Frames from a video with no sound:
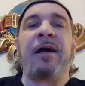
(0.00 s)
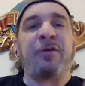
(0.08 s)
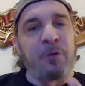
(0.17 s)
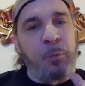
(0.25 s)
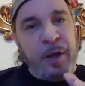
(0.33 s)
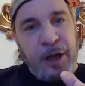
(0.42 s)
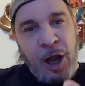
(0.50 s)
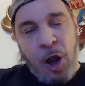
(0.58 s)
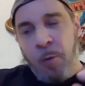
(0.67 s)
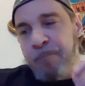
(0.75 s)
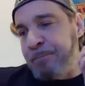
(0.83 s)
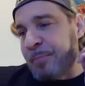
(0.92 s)
So we
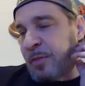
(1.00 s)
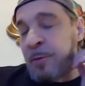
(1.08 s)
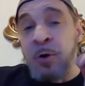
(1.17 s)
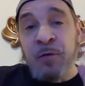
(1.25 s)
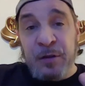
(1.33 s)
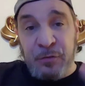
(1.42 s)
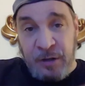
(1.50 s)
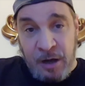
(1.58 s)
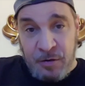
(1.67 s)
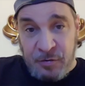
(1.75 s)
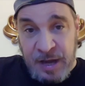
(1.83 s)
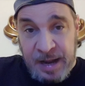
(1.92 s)
go. The movie starts,